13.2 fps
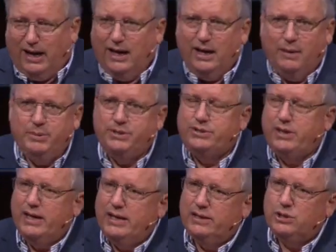I've been
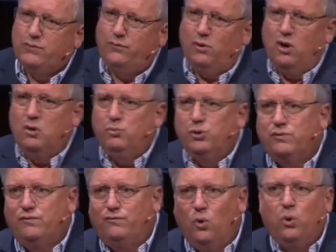saying this for almost
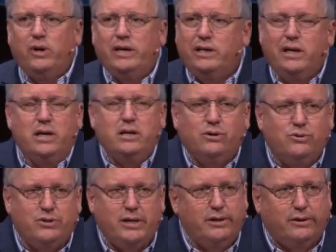40
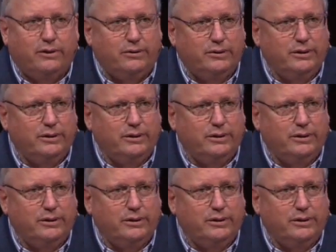years here.